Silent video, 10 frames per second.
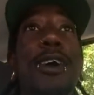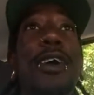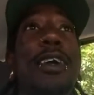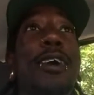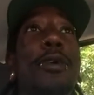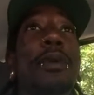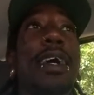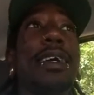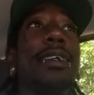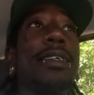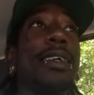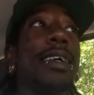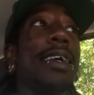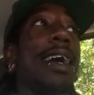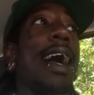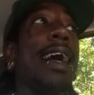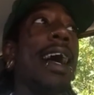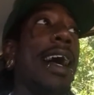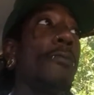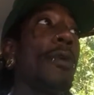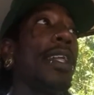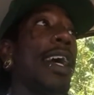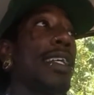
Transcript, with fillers: y'all, man, because I, I really ask